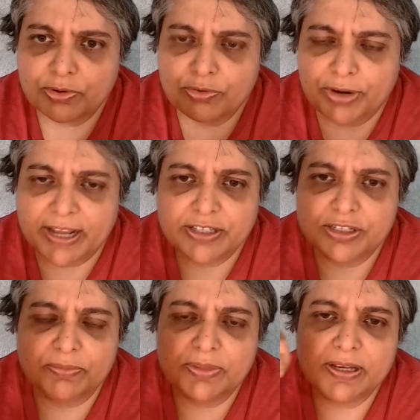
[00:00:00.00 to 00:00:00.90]
create
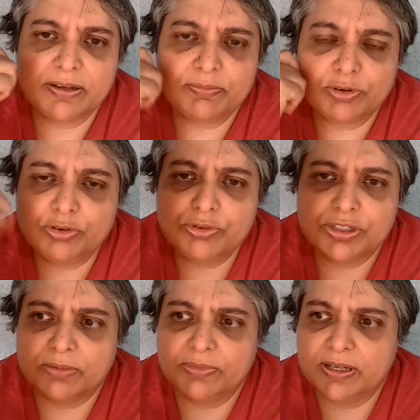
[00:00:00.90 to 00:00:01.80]
something and produce
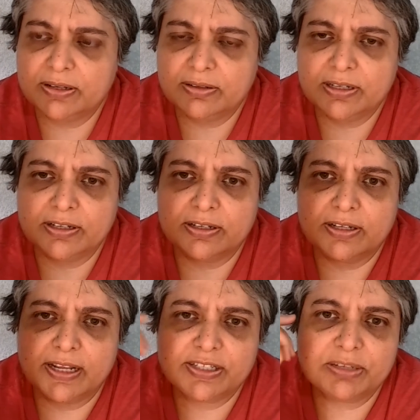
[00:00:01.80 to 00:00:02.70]
something and
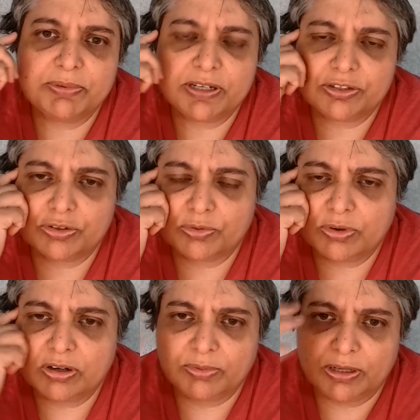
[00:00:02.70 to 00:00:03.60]
exhibit it to the
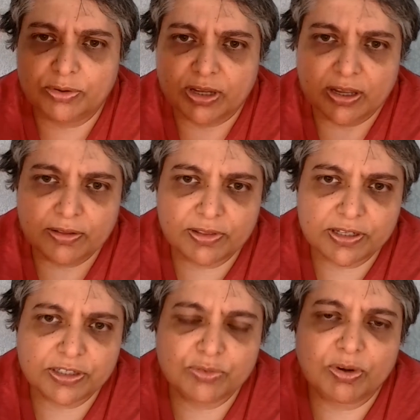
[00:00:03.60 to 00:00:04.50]
world. Well, look,
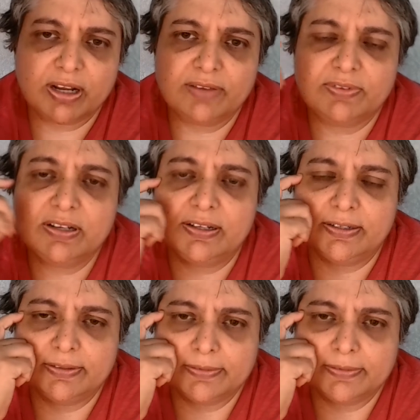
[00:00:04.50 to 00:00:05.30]
this is what I have done.